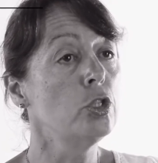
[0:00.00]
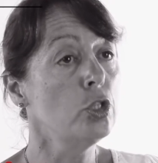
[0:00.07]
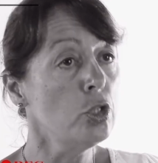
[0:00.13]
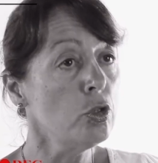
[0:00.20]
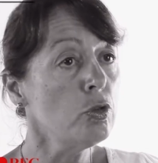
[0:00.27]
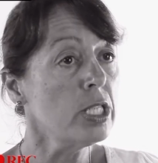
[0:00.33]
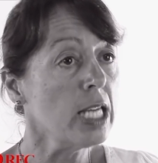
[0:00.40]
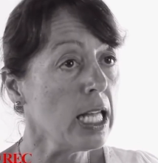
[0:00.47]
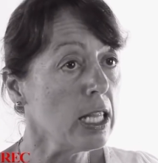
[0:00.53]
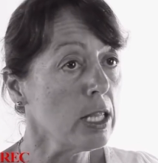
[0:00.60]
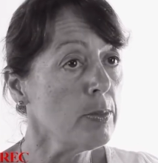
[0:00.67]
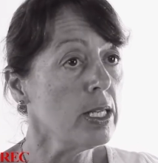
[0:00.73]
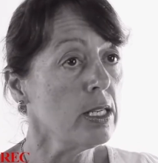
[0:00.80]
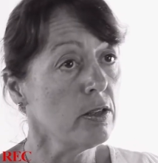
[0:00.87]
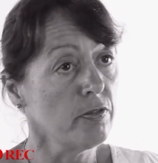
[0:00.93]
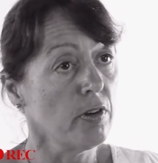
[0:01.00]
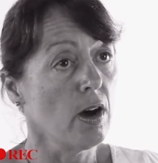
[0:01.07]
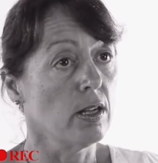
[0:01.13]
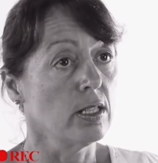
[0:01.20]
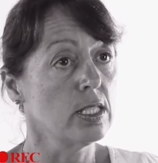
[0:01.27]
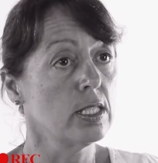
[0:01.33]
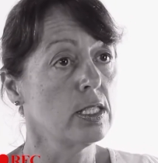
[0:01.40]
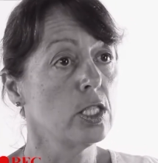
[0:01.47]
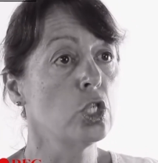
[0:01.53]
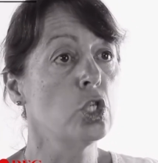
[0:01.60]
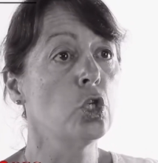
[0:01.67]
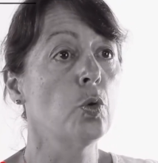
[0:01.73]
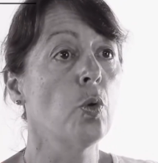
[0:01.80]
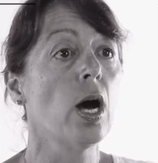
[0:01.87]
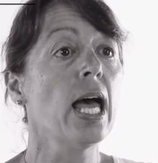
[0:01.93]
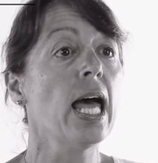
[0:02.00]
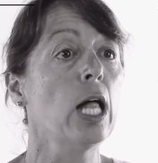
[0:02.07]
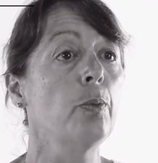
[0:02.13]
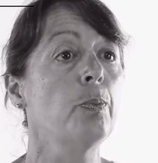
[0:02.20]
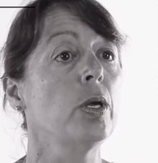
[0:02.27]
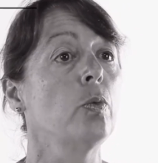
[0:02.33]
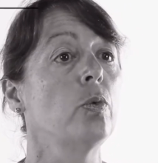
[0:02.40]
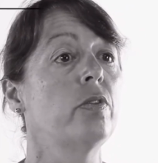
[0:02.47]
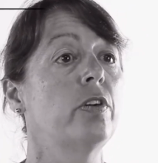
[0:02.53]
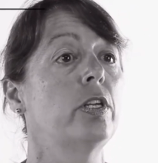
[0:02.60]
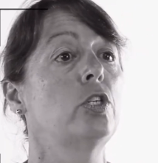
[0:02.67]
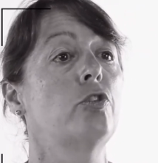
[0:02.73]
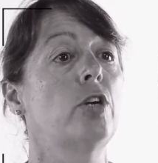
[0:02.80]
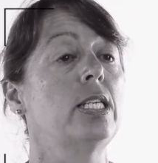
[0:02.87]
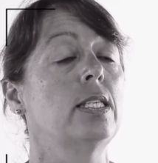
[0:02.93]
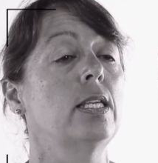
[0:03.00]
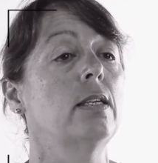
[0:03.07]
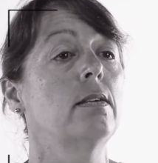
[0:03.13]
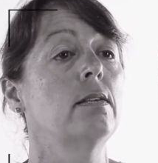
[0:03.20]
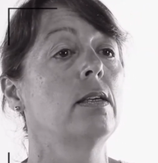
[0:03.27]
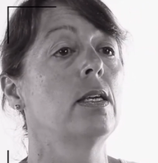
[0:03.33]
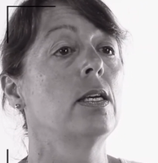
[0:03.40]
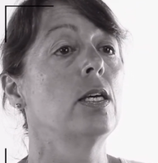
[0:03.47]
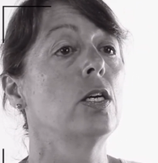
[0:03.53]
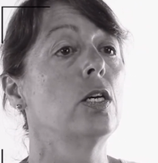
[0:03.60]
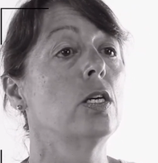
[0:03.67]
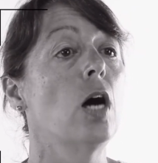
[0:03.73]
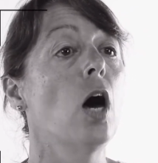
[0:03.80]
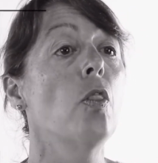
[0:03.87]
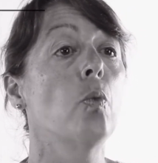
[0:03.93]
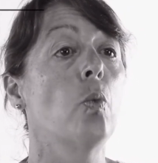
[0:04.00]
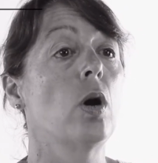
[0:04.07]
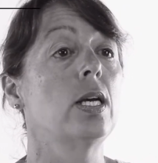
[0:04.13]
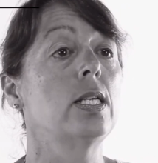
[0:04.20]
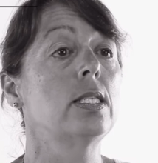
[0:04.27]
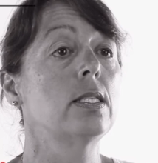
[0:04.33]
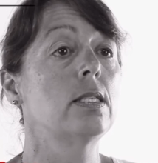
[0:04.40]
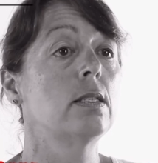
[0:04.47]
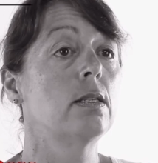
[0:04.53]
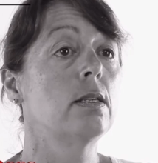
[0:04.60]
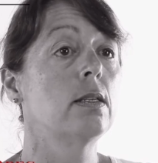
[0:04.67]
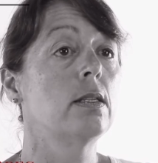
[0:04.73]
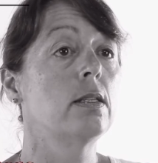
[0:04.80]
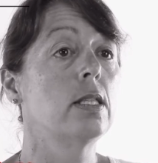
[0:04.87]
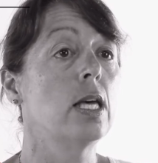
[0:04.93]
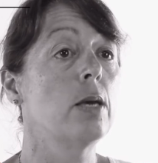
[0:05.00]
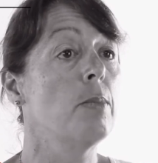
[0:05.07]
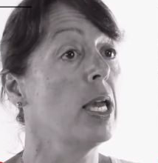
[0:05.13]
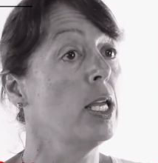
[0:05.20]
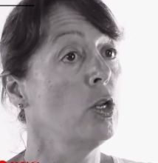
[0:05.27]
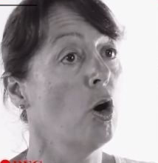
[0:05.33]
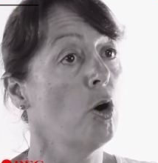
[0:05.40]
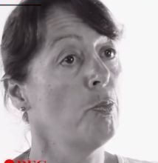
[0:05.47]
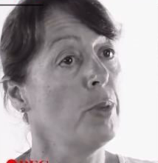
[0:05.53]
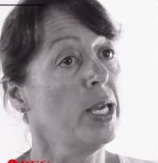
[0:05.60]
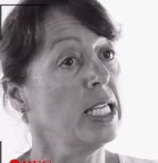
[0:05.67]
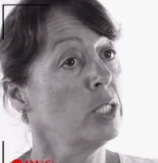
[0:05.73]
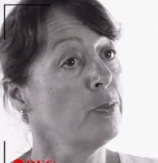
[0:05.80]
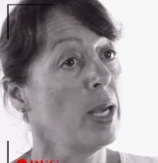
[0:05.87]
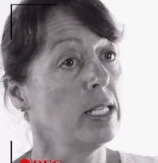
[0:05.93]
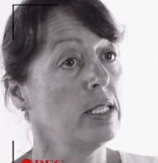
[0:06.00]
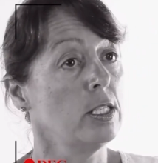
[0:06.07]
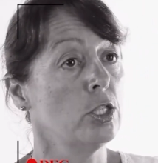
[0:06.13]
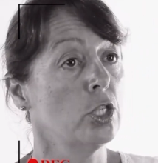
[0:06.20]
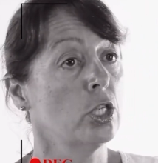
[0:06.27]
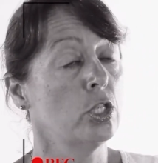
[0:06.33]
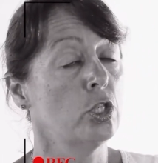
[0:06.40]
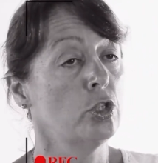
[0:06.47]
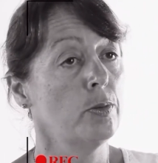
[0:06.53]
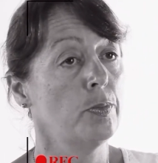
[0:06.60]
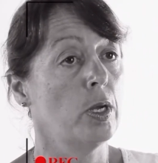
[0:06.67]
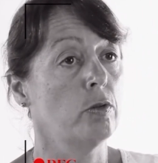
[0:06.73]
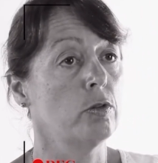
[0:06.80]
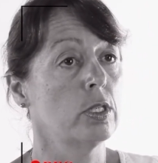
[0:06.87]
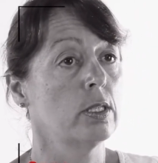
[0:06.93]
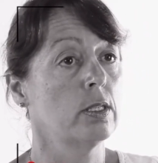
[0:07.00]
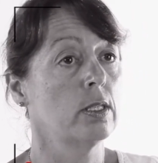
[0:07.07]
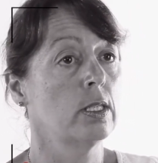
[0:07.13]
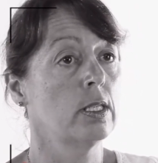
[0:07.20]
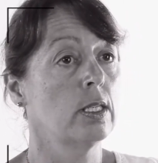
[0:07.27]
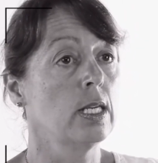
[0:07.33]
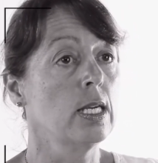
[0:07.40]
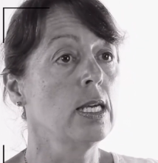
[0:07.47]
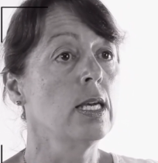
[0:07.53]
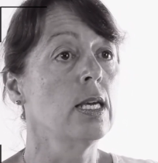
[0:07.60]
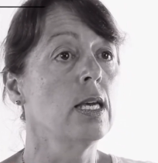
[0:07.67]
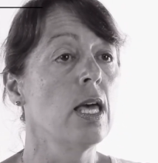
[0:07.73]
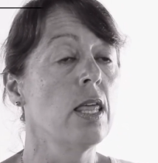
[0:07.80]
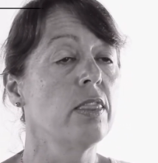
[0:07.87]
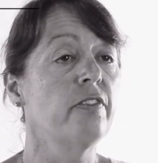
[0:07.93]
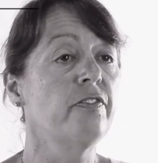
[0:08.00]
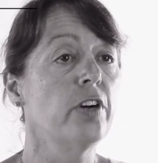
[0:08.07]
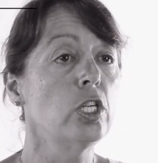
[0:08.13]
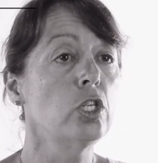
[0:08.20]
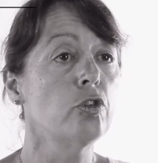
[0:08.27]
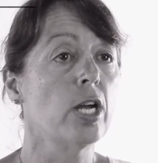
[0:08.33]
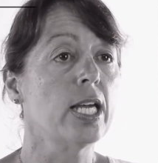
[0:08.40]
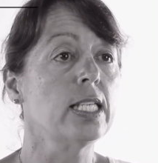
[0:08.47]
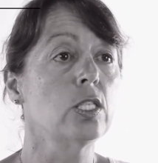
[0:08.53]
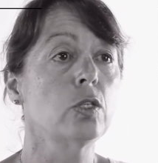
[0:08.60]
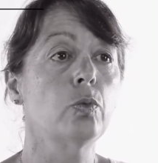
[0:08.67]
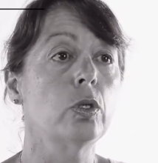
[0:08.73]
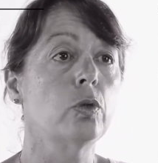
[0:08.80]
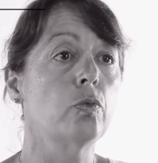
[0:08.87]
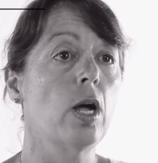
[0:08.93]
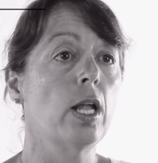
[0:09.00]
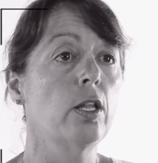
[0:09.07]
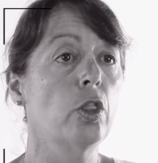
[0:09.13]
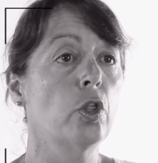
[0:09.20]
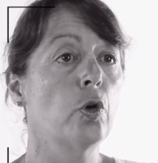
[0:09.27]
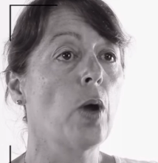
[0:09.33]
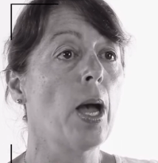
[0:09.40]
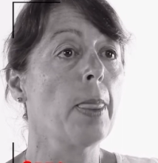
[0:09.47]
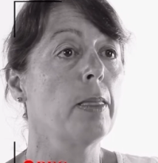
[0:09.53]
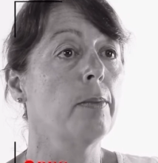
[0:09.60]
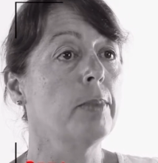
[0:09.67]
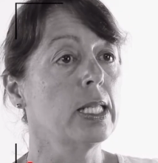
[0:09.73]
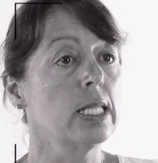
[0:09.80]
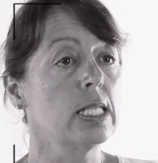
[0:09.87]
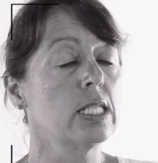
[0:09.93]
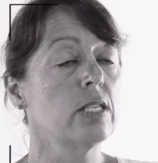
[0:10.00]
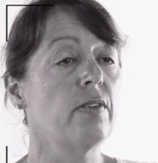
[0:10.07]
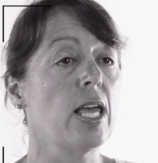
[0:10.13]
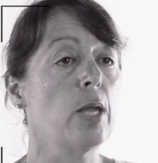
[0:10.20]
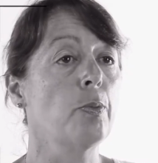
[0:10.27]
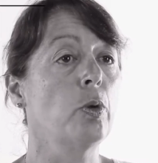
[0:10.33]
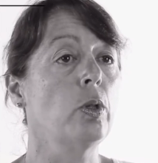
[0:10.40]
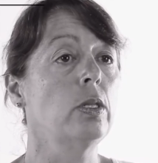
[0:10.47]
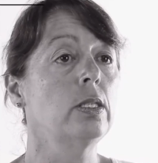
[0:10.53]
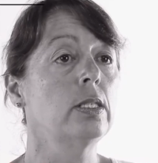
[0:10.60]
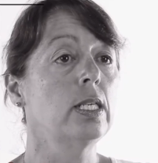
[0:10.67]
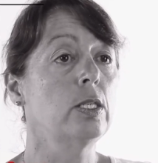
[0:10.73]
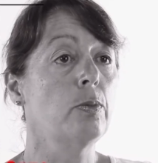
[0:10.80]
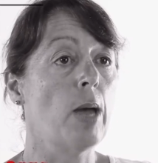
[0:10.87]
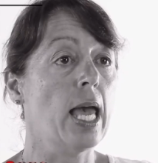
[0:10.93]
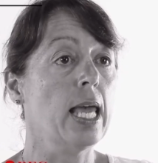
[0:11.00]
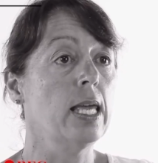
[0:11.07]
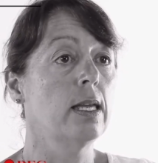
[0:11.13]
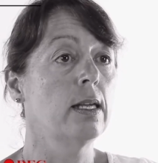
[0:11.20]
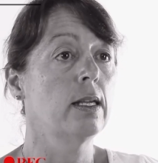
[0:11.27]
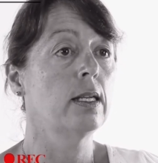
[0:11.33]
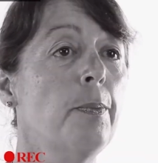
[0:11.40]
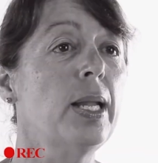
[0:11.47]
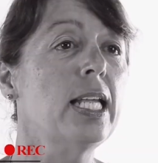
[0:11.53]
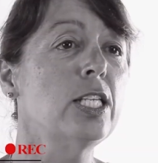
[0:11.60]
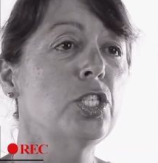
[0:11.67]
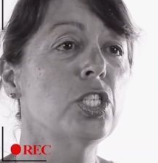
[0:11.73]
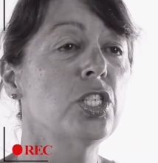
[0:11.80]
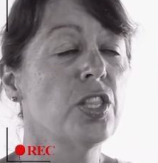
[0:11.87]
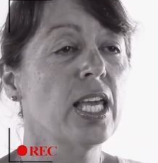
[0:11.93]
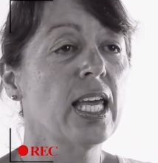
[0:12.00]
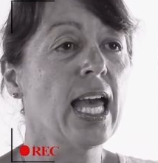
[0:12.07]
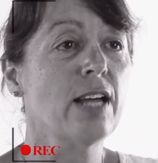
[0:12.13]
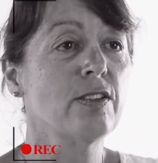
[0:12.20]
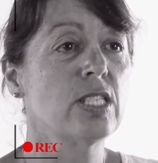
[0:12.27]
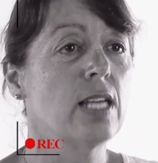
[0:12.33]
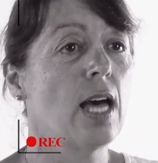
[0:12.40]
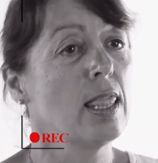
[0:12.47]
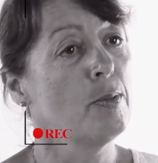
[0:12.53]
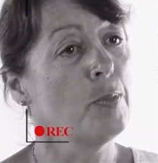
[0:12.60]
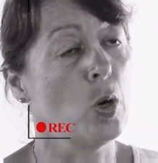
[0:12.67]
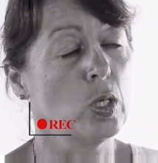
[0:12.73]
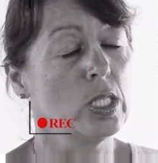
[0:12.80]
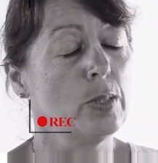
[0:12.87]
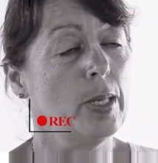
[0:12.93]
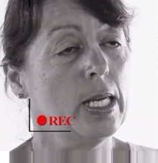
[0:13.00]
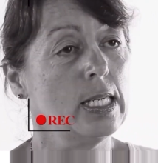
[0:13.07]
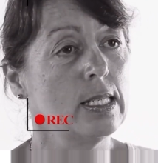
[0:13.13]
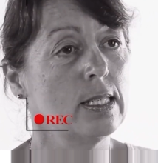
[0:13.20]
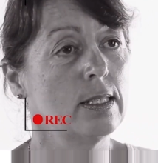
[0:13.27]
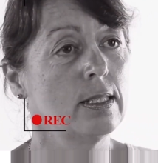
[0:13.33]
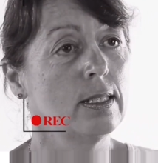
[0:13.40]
Do tell them in advance that you are helping with fundraising, otherwise they may not be expecting to contribute. The fundraiser will run throughout the months of April and May, but let's just think outside the box a bit.